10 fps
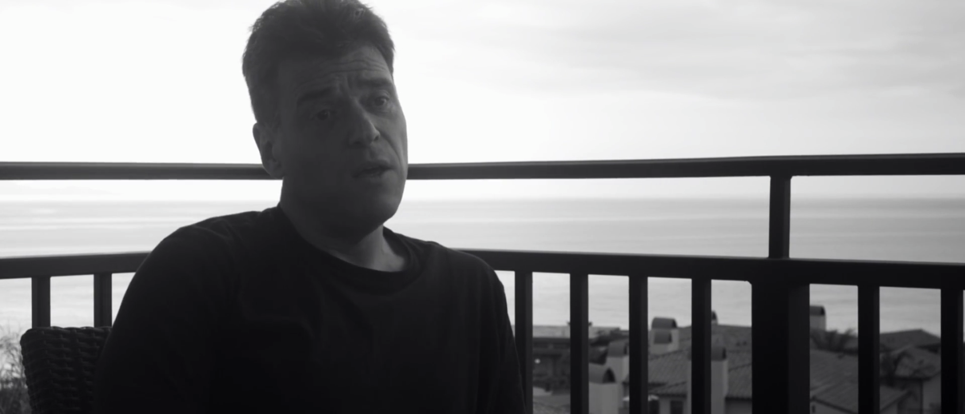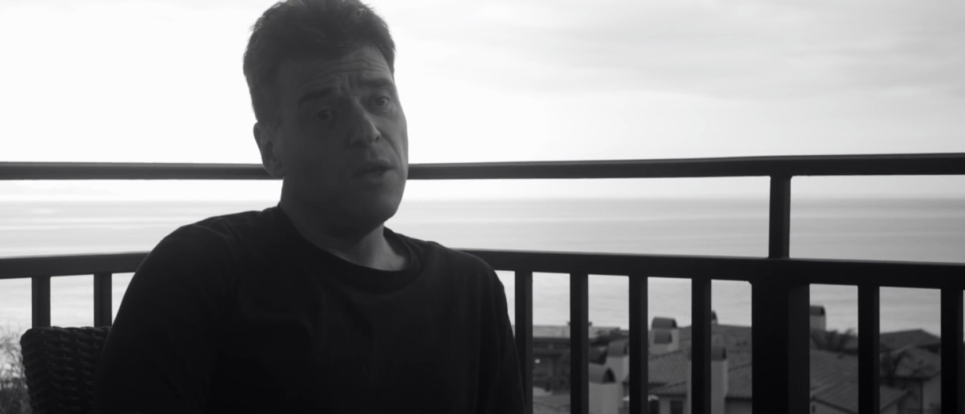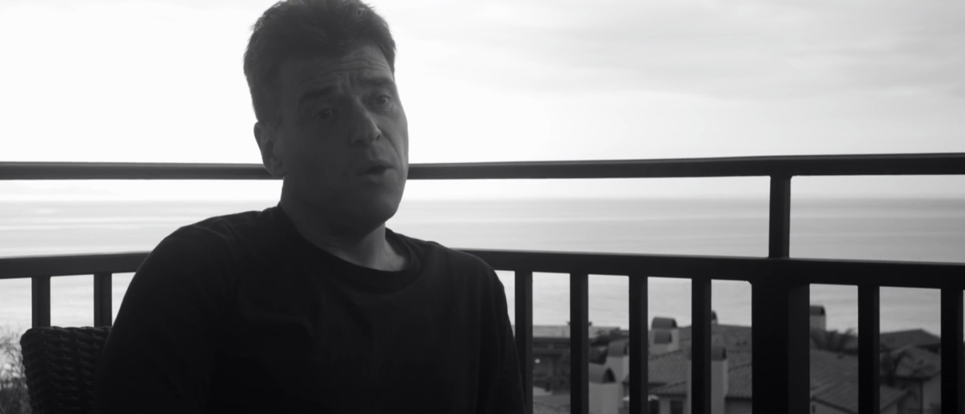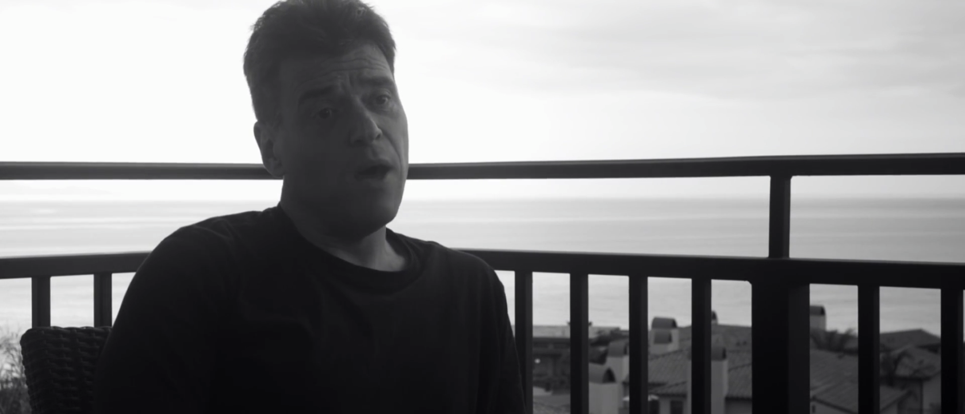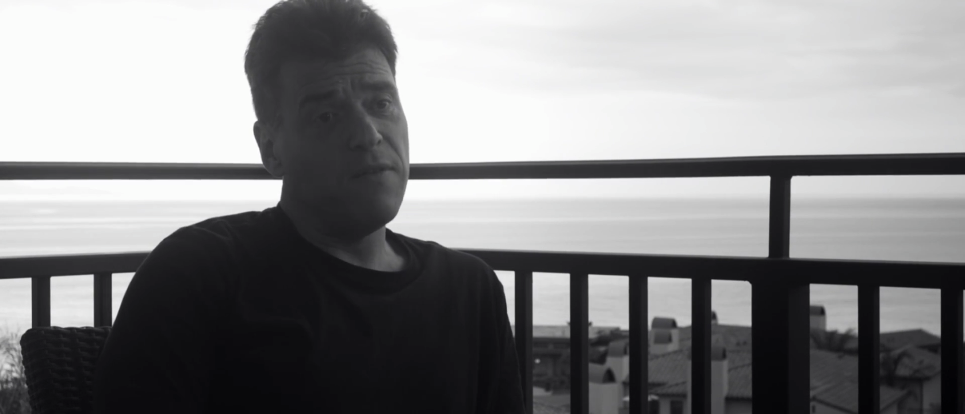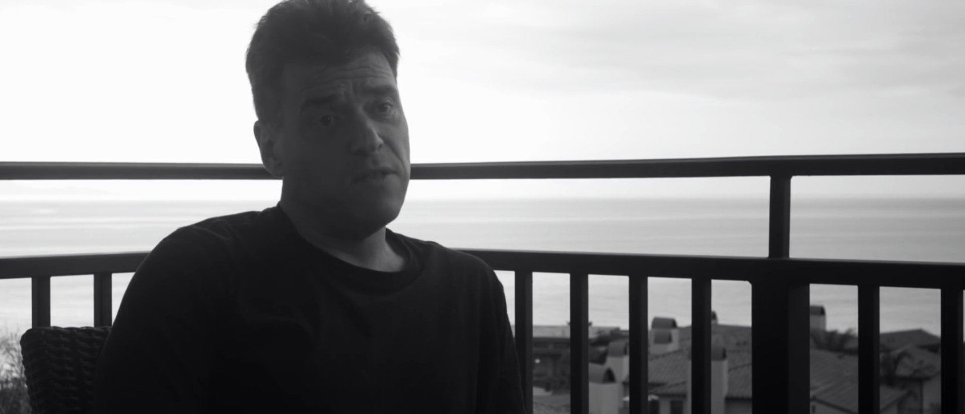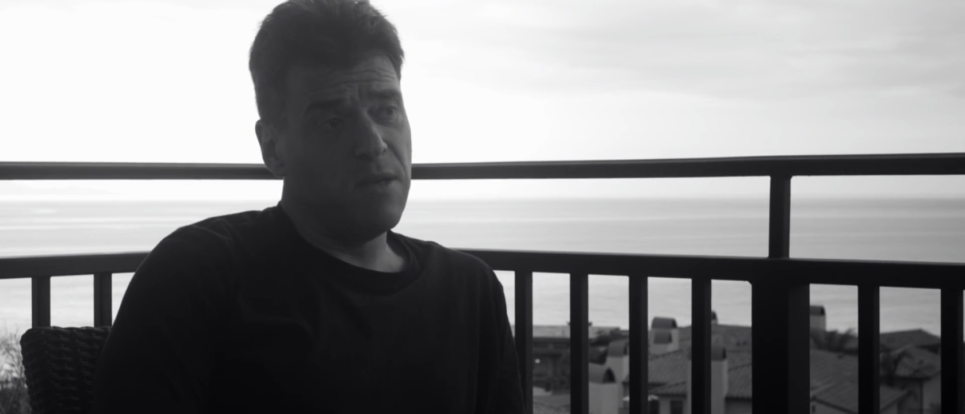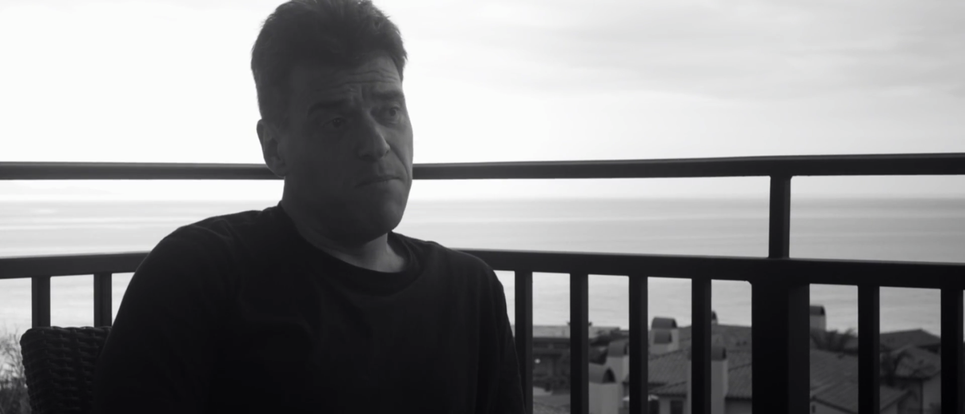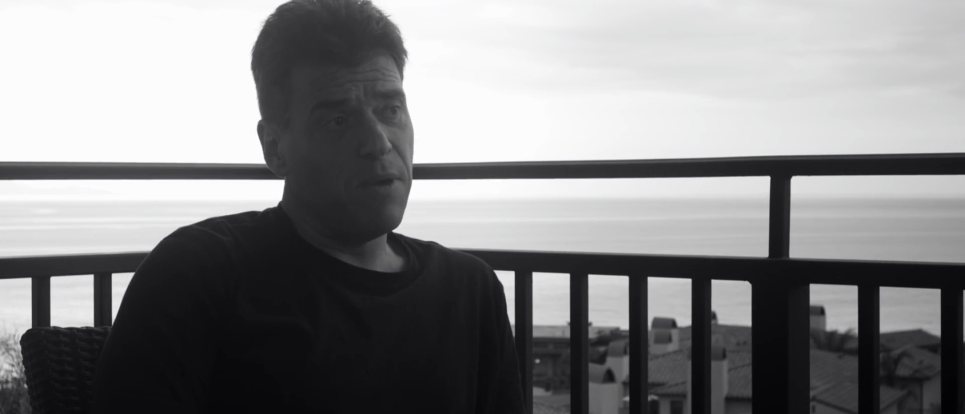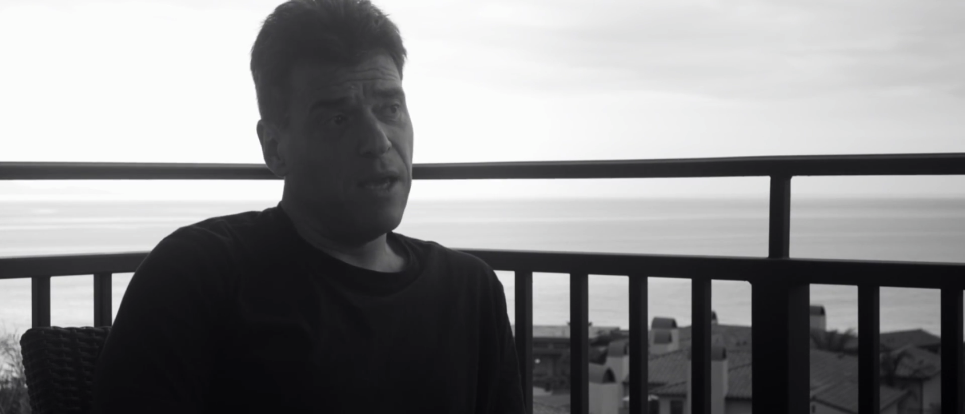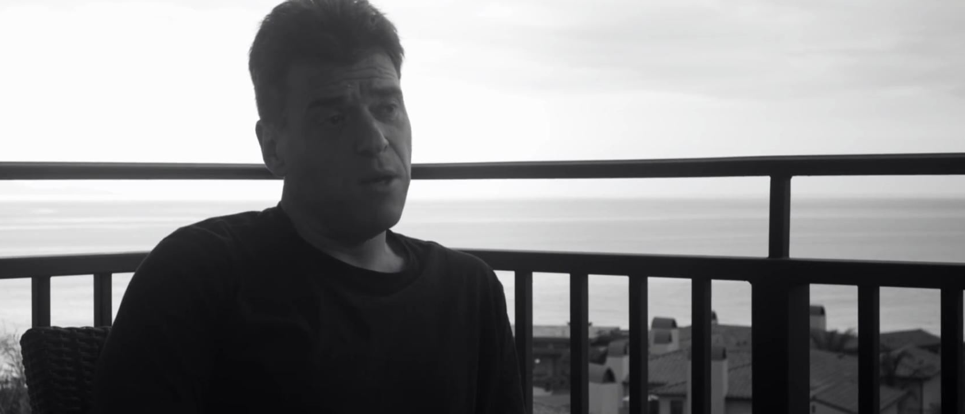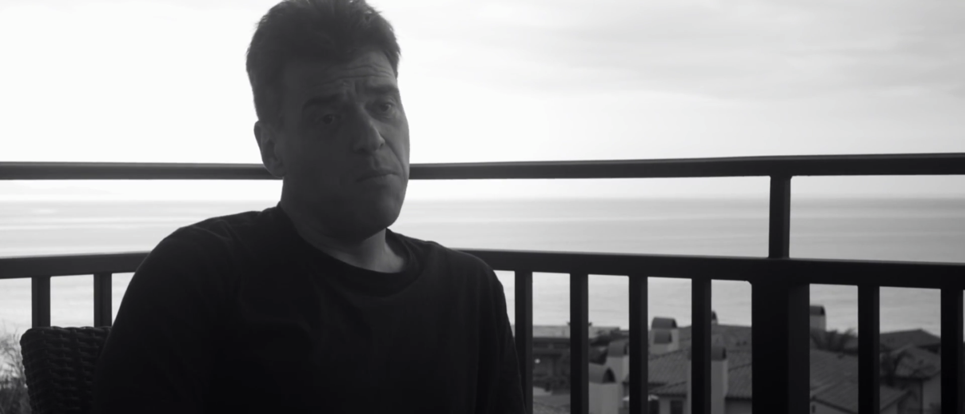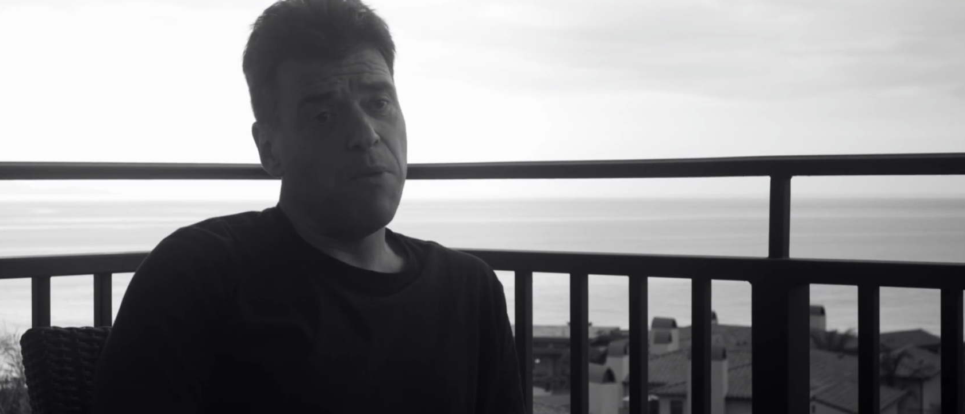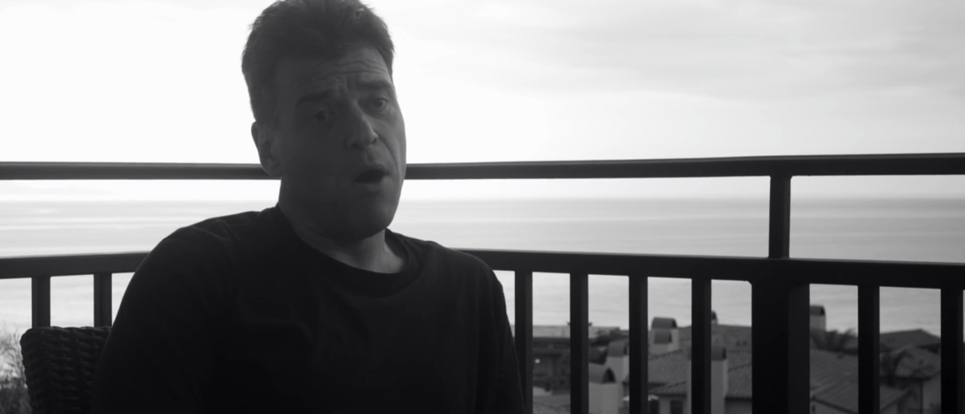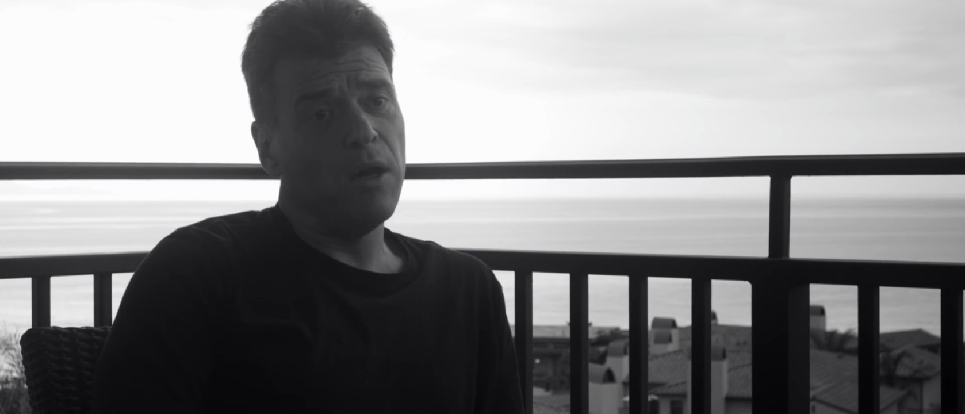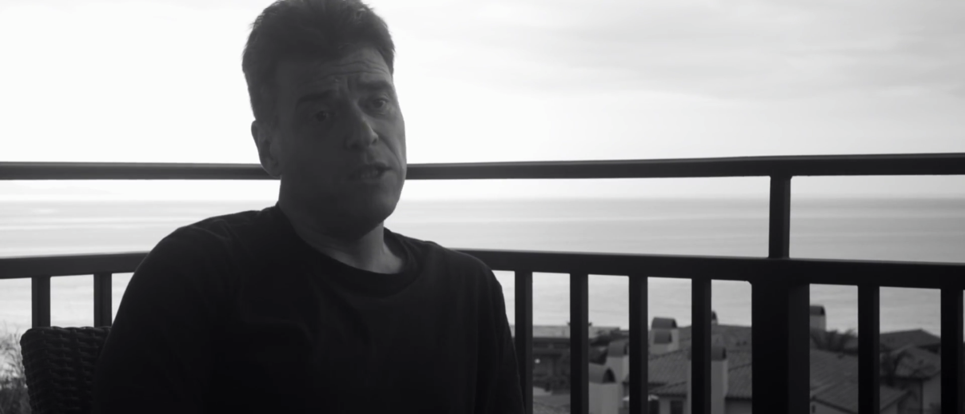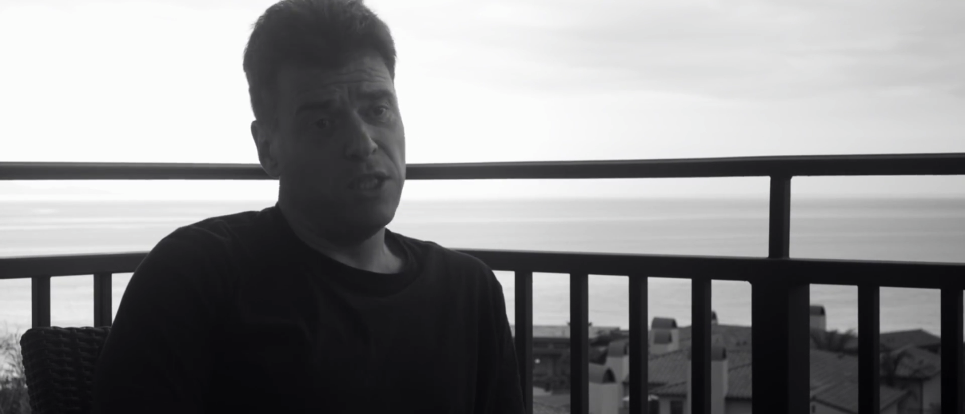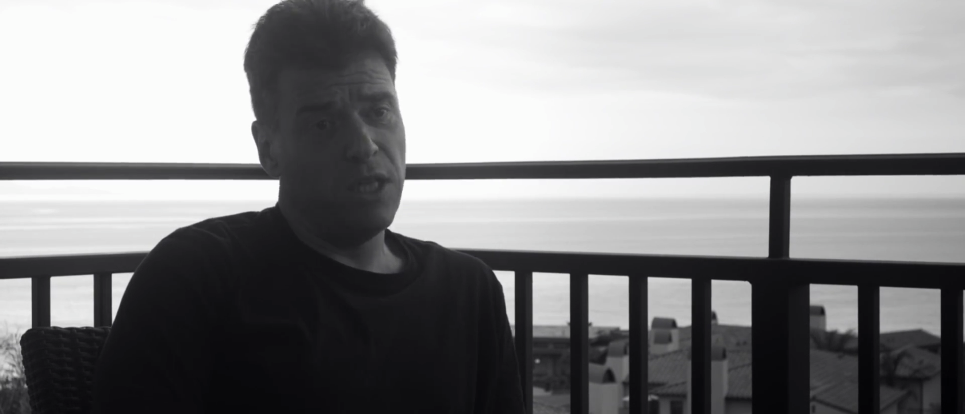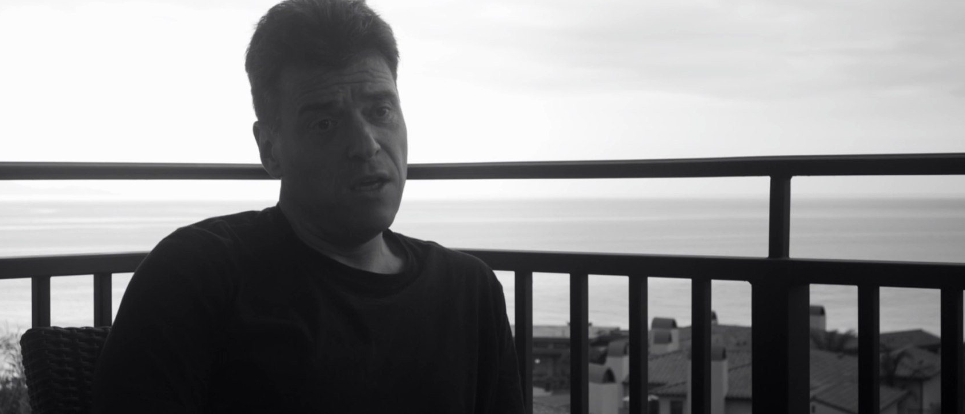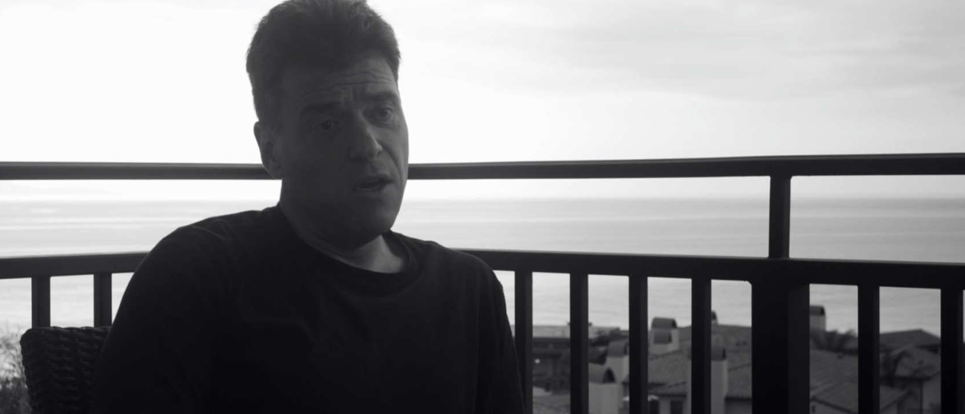You have simply an
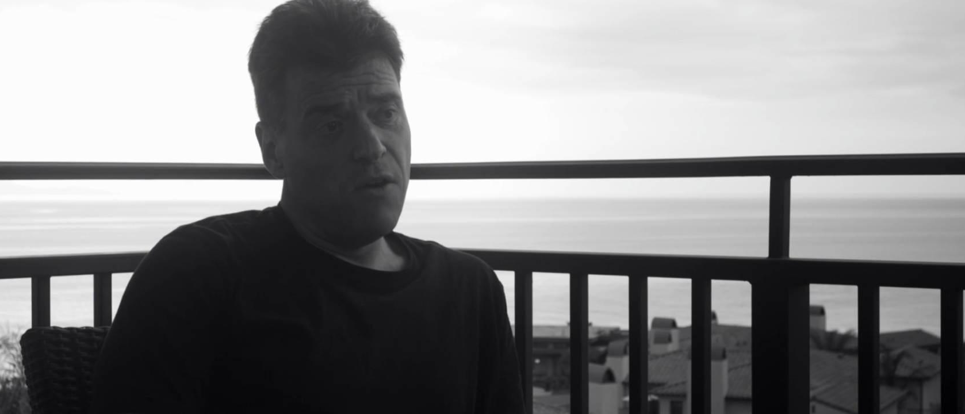apology